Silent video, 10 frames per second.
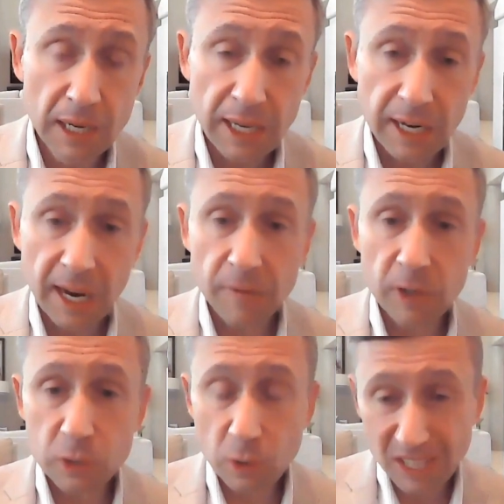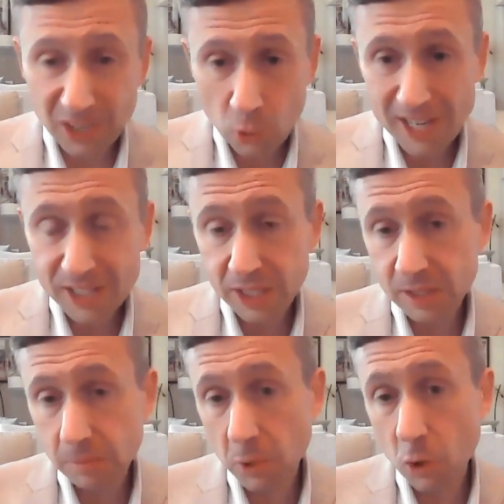In every sort of
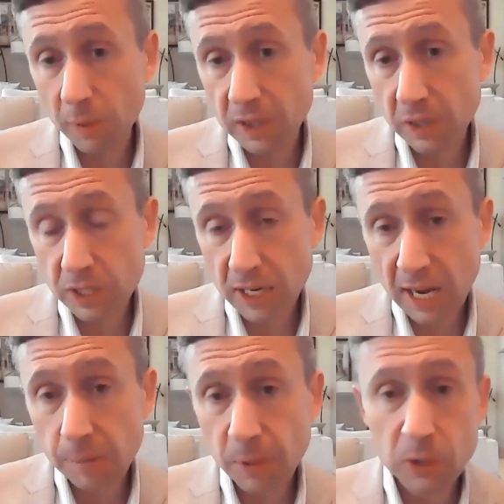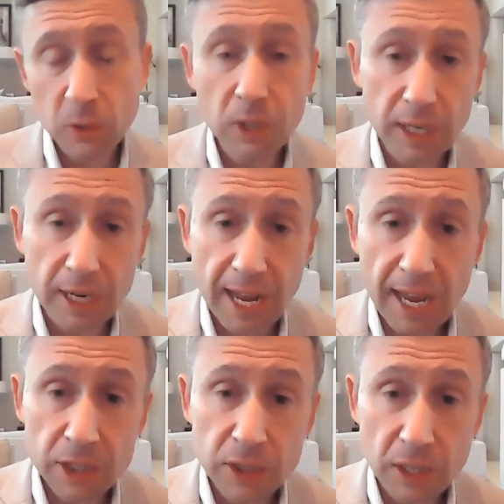crisis moment, there's an opportunity to
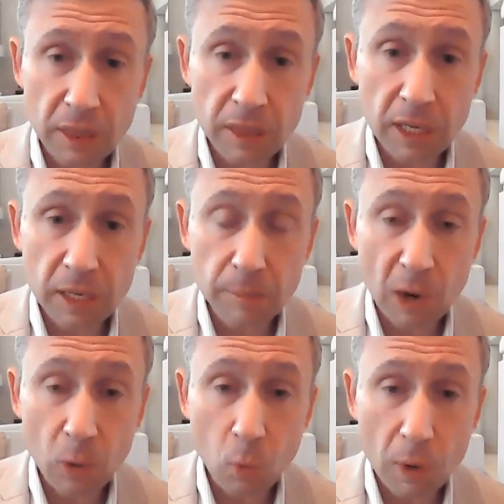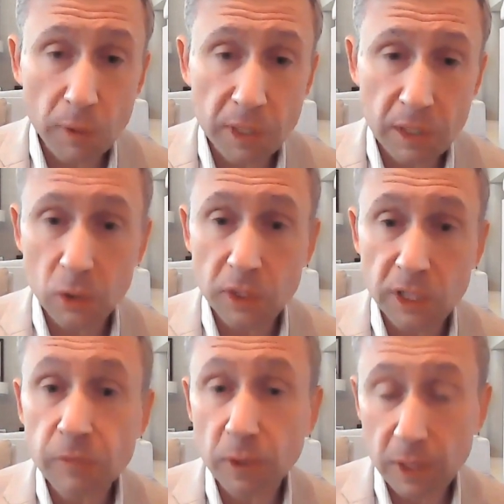actually think about what we can do
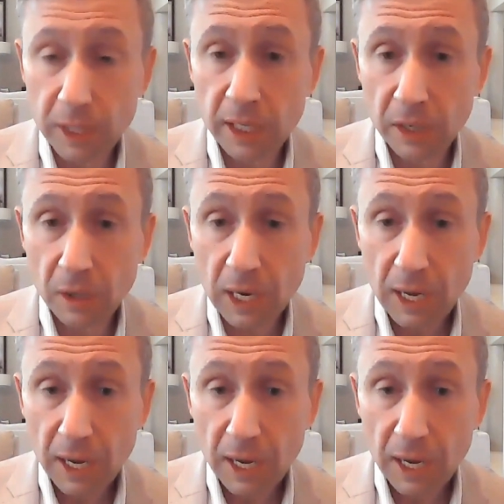differently here.